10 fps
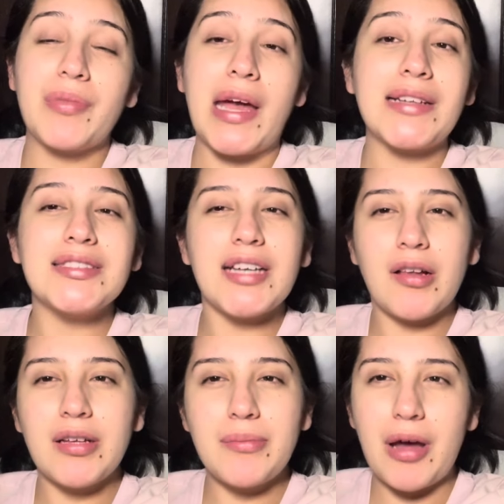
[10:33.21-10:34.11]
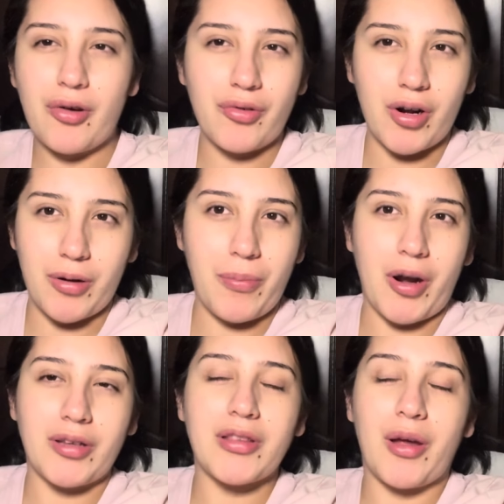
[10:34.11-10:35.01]
I didn't tell him how far
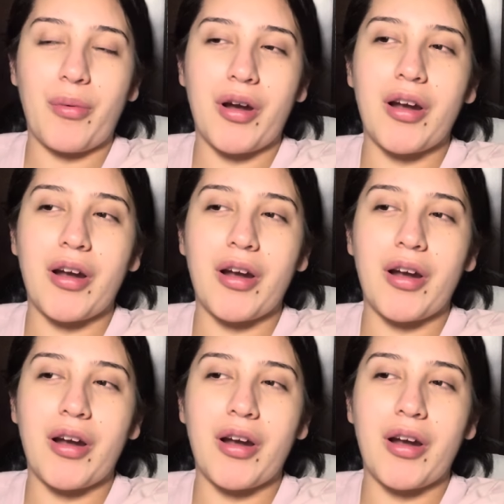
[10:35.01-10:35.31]
apart they were.